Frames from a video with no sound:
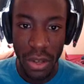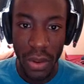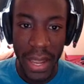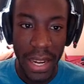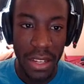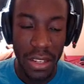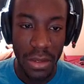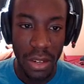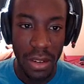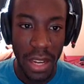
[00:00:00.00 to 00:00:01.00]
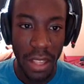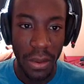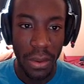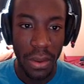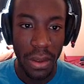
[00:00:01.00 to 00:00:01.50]
go ahead and don't turn
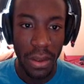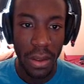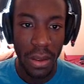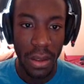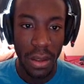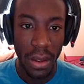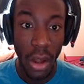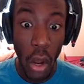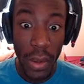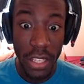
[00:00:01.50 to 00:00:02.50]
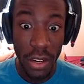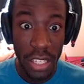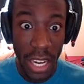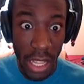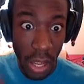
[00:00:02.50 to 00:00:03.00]
yellow. Oh, it
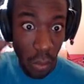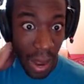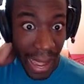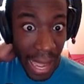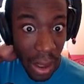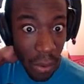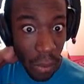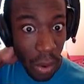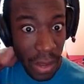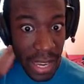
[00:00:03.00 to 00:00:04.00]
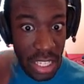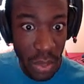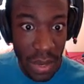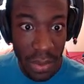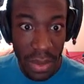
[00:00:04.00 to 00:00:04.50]
turned yellow. Wow. Okay,
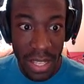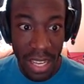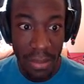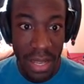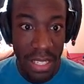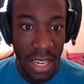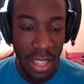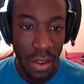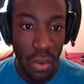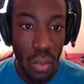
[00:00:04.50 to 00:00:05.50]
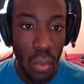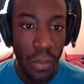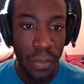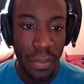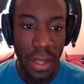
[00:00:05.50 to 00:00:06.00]
so we, we didn't miss anything. Ooh,
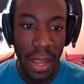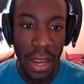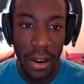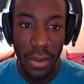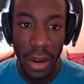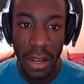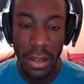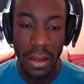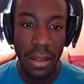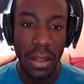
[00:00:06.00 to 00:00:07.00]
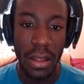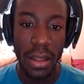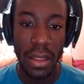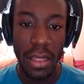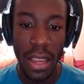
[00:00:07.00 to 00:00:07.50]
air grind.
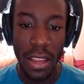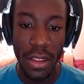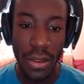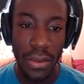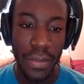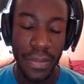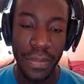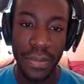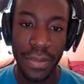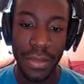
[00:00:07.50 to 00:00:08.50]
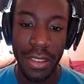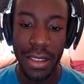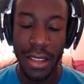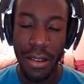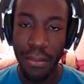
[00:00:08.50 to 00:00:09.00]
Thank you.
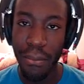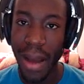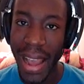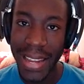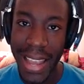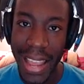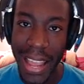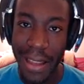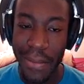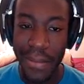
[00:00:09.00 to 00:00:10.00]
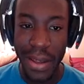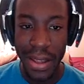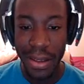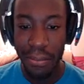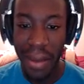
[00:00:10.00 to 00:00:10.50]
My game.
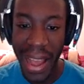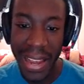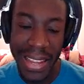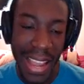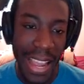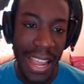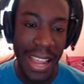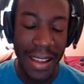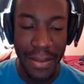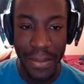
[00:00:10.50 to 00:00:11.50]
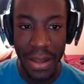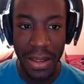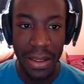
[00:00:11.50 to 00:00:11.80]
My game.